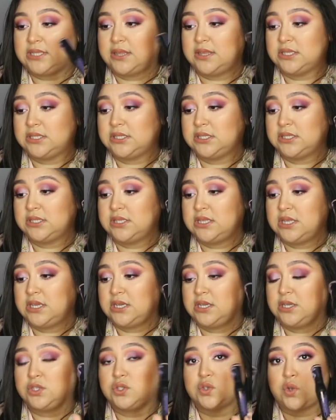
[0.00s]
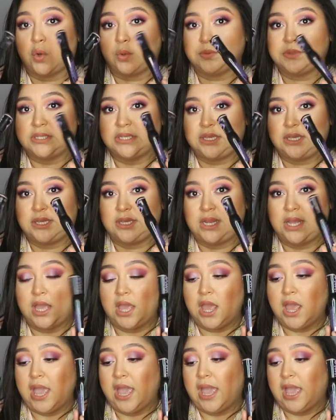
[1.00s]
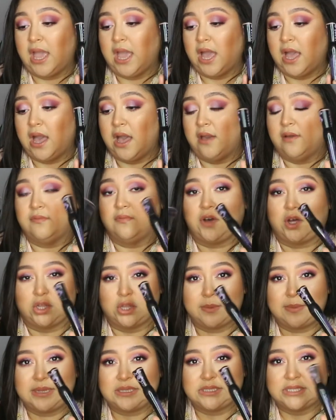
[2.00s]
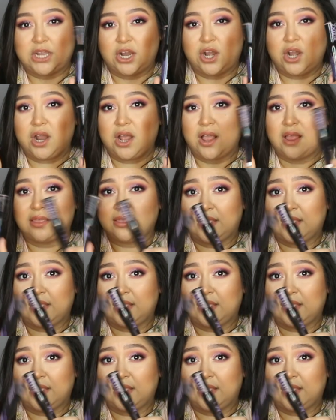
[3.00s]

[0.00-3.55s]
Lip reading: and this is the sculpted volume mascara.